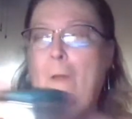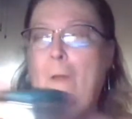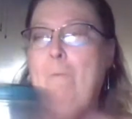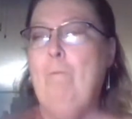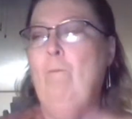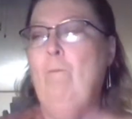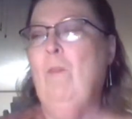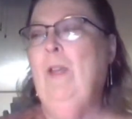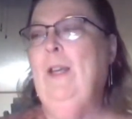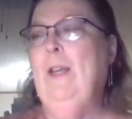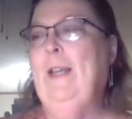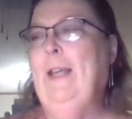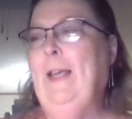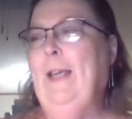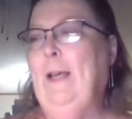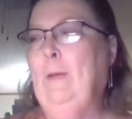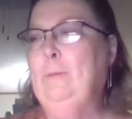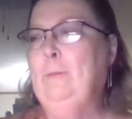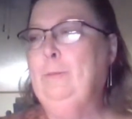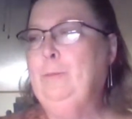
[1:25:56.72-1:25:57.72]

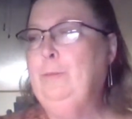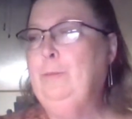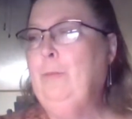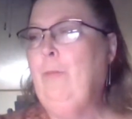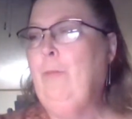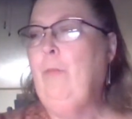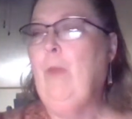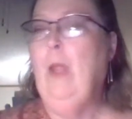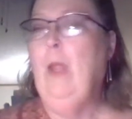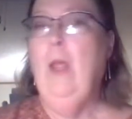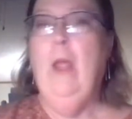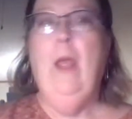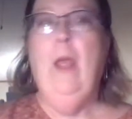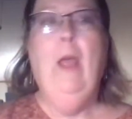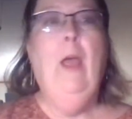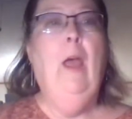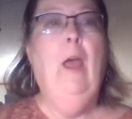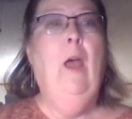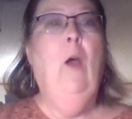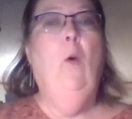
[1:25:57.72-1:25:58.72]
anyhow,
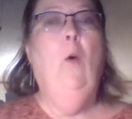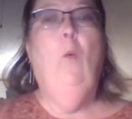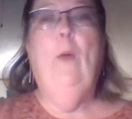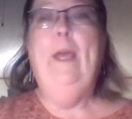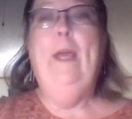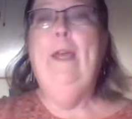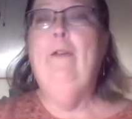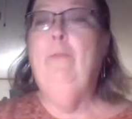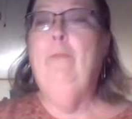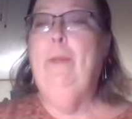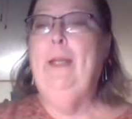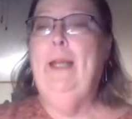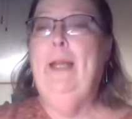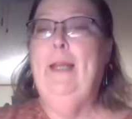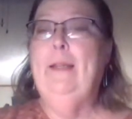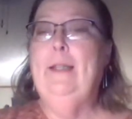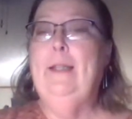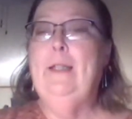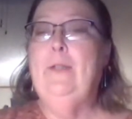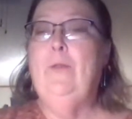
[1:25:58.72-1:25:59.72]
we have been
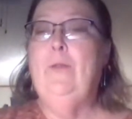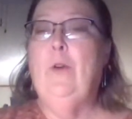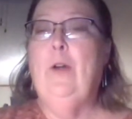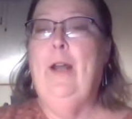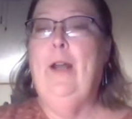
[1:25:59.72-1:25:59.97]
at this for an